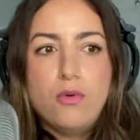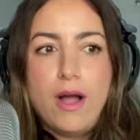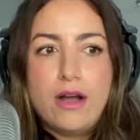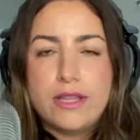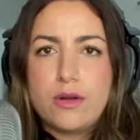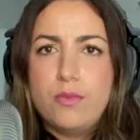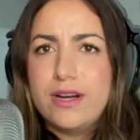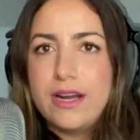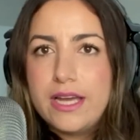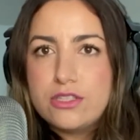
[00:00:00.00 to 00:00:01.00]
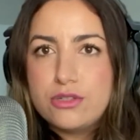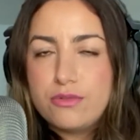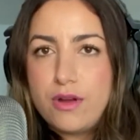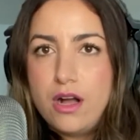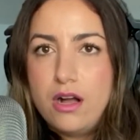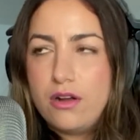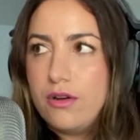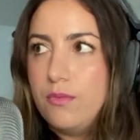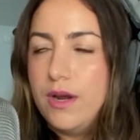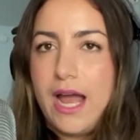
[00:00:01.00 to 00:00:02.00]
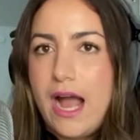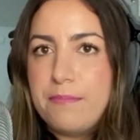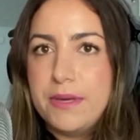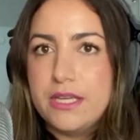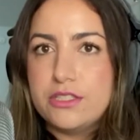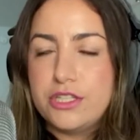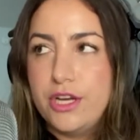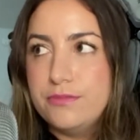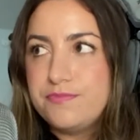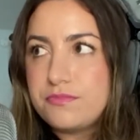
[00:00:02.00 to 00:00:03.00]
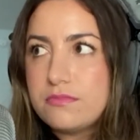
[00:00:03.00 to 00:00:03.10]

wow, like what did I do wrong or what happened, And